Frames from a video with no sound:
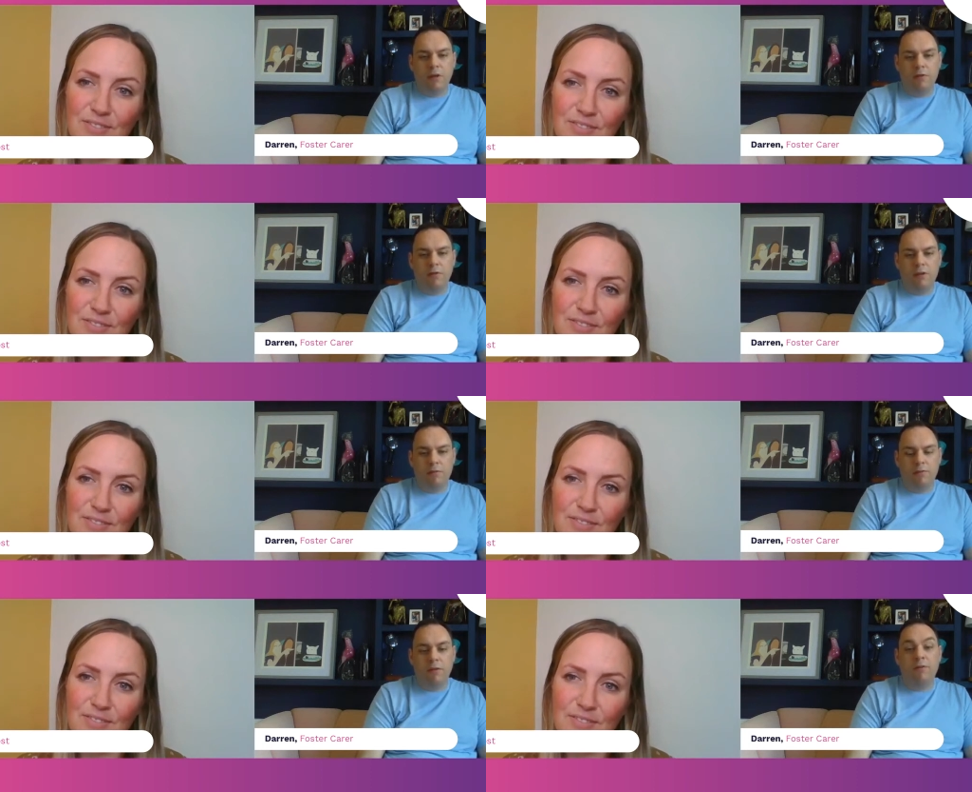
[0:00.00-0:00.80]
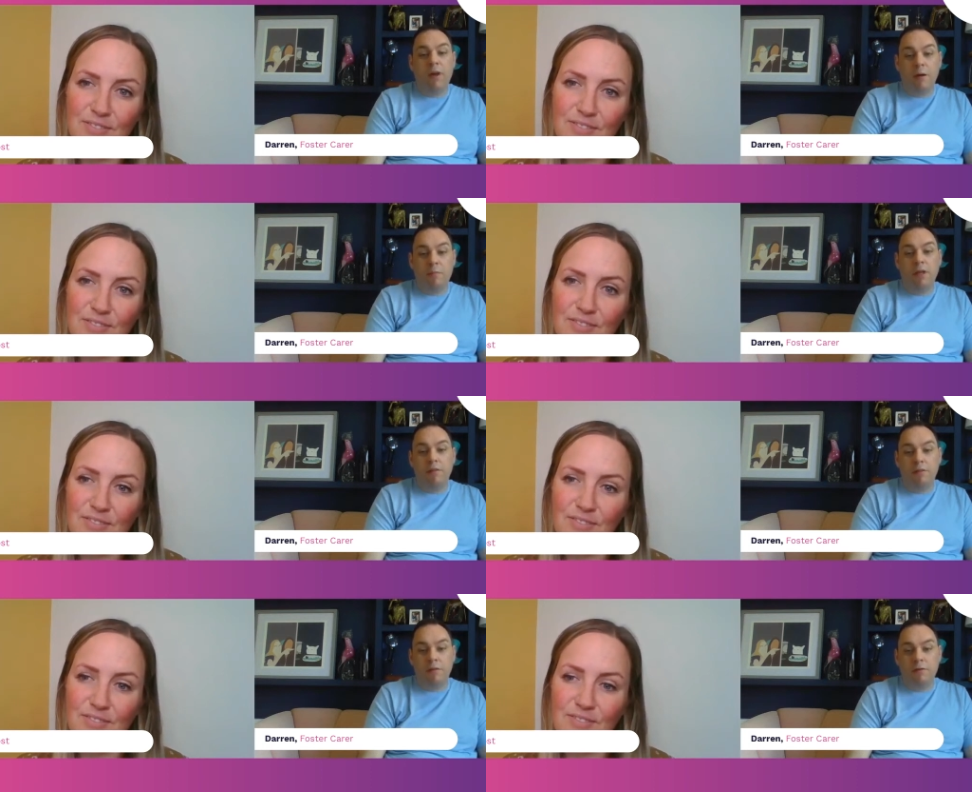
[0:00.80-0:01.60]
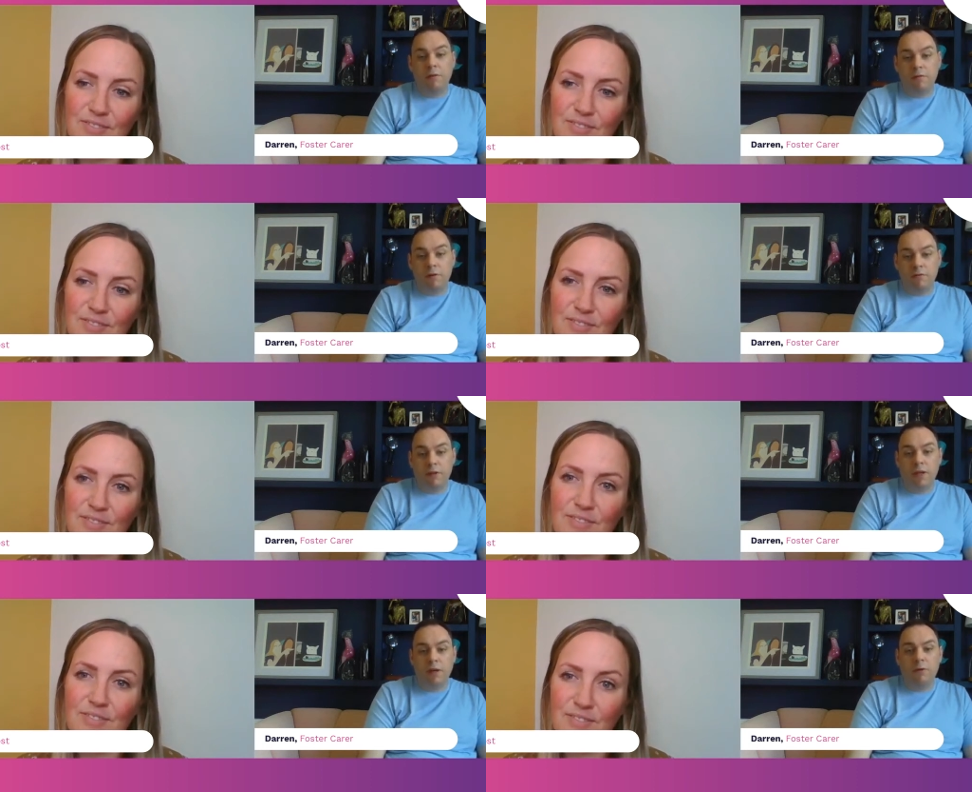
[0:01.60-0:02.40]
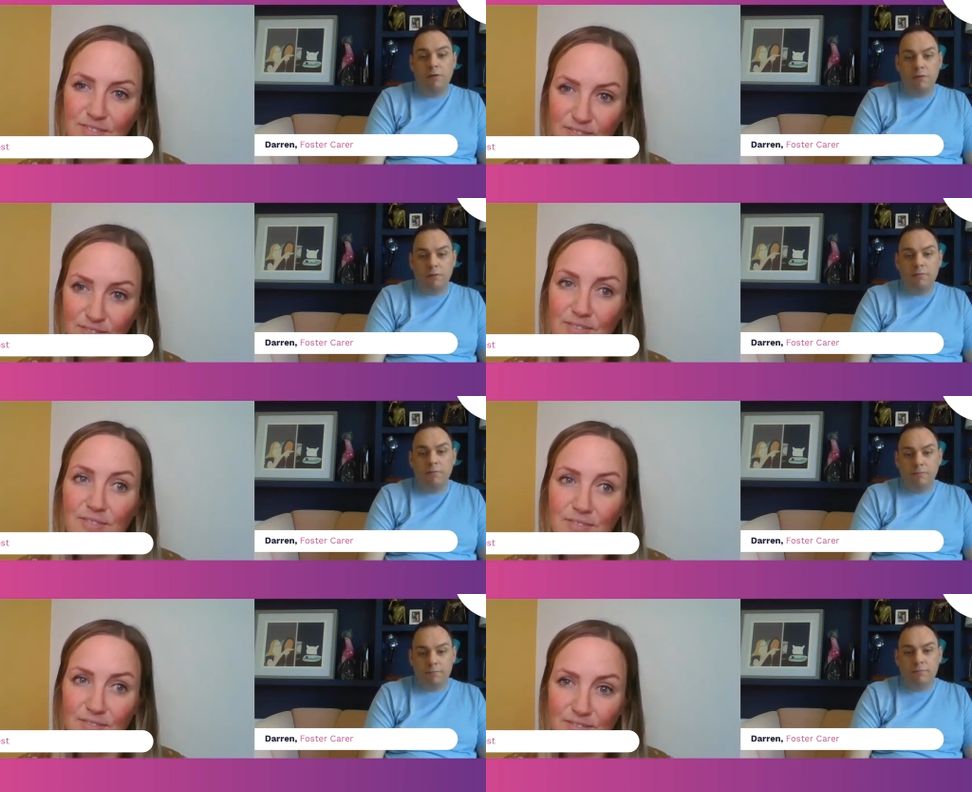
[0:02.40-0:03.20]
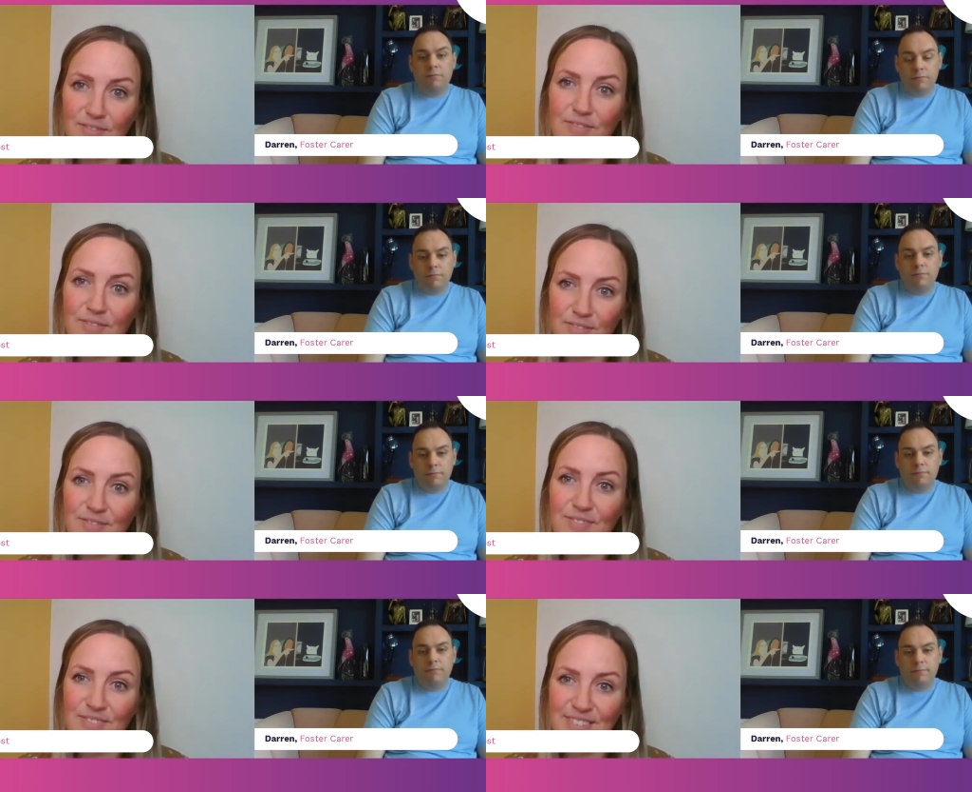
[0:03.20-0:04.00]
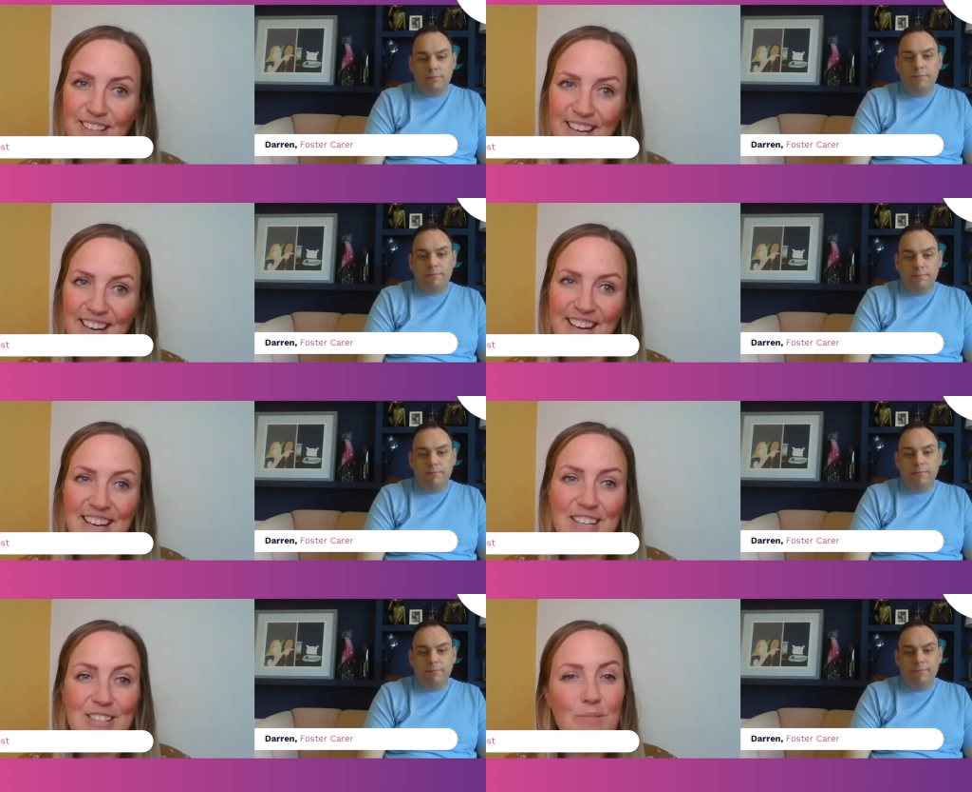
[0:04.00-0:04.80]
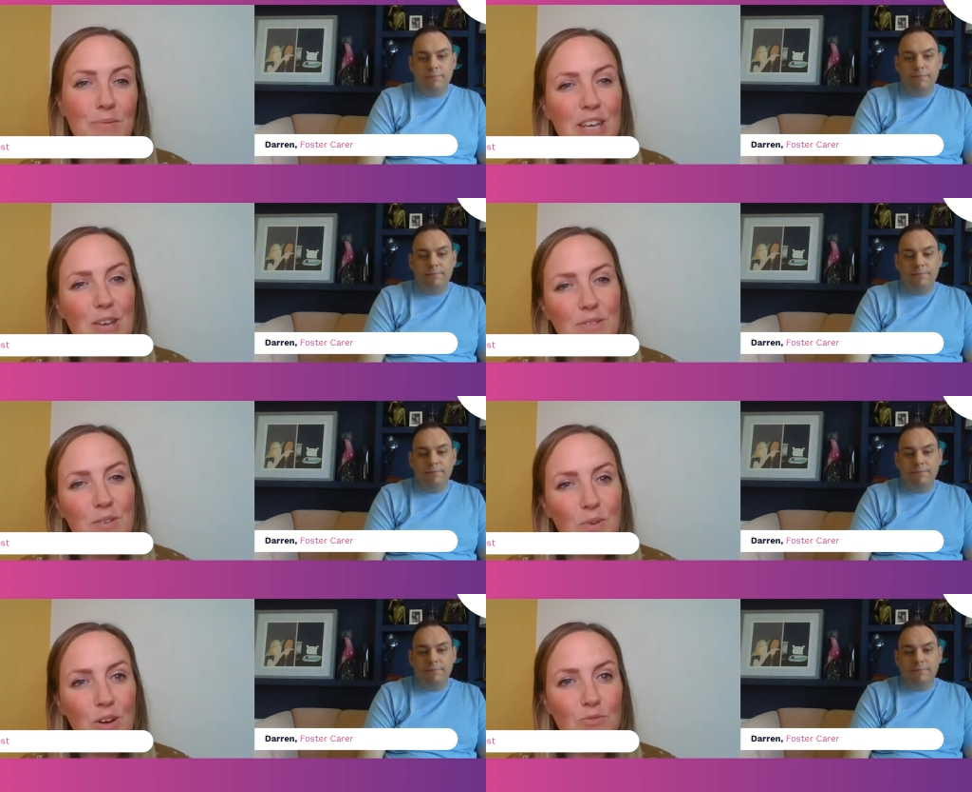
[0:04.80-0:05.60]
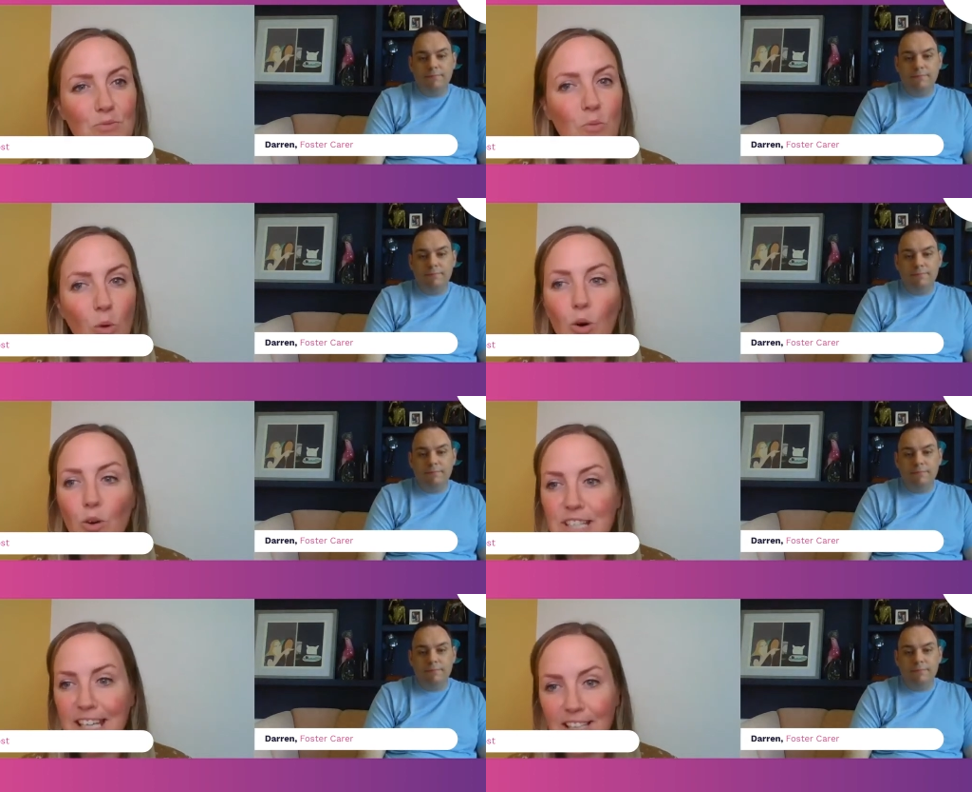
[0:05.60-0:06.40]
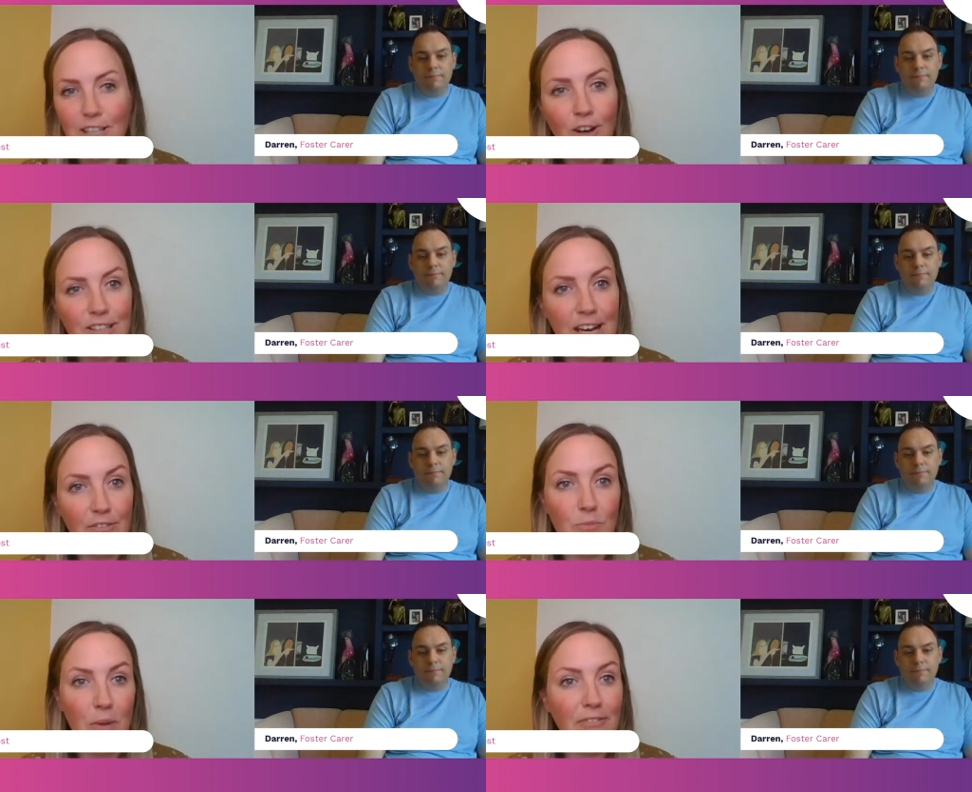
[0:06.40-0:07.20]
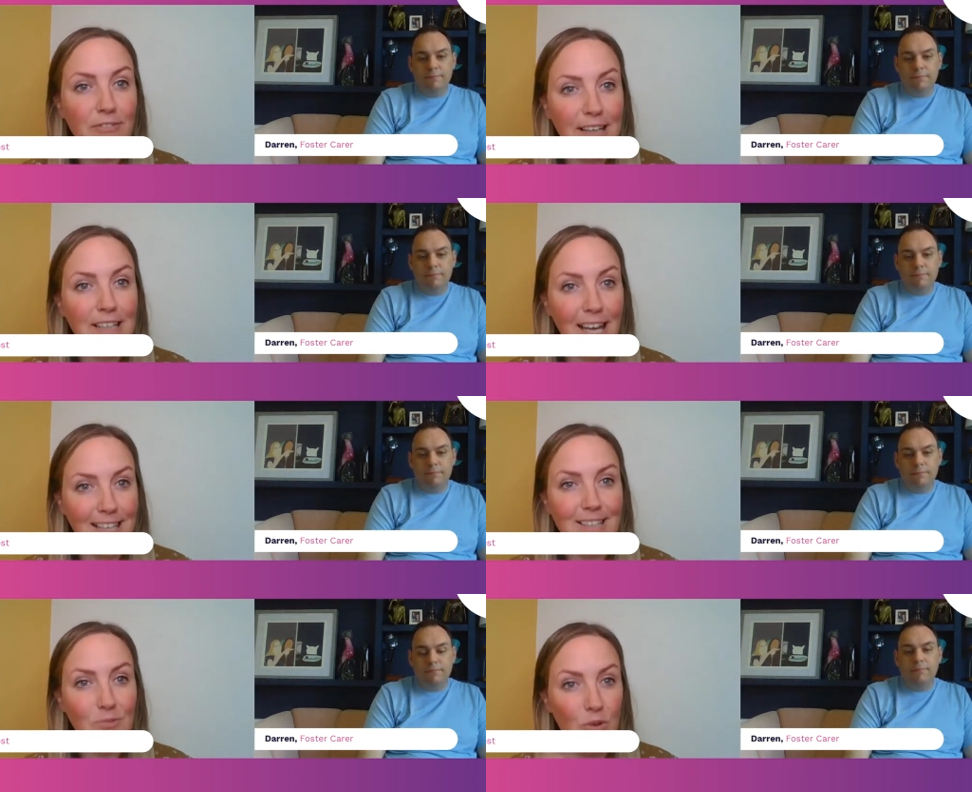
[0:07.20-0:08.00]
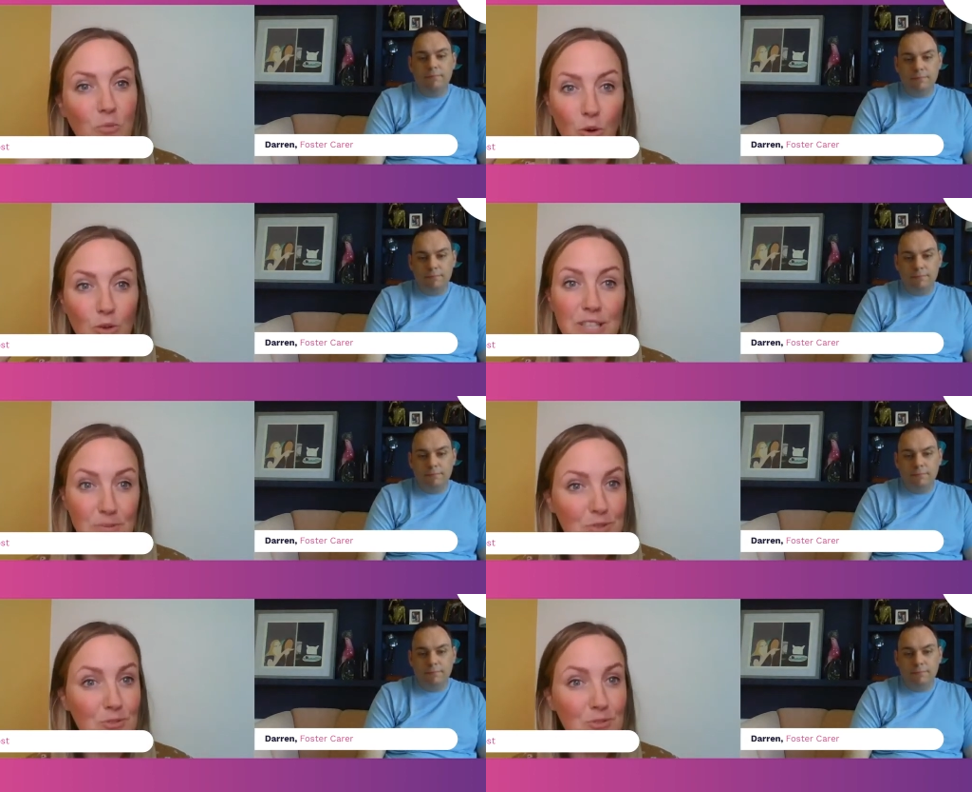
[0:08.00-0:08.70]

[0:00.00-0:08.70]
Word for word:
Speaker 1: that goes in for the families who are involved in that model.
Speaker 2: Yeah. So we use the word rewarding a lot, Darren, but I feel like rewarding